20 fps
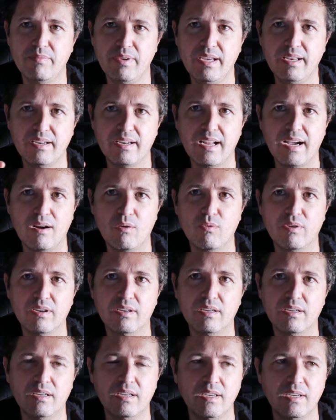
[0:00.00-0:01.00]
being
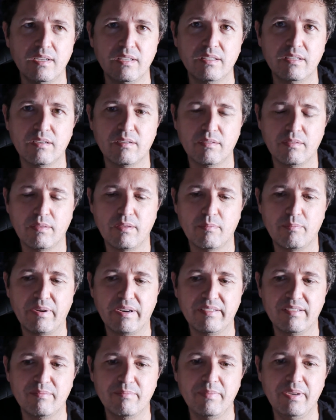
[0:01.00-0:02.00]
now, the
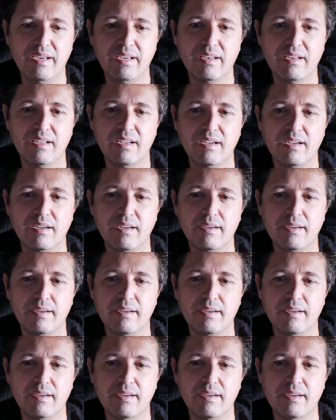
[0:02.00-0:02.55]
present being,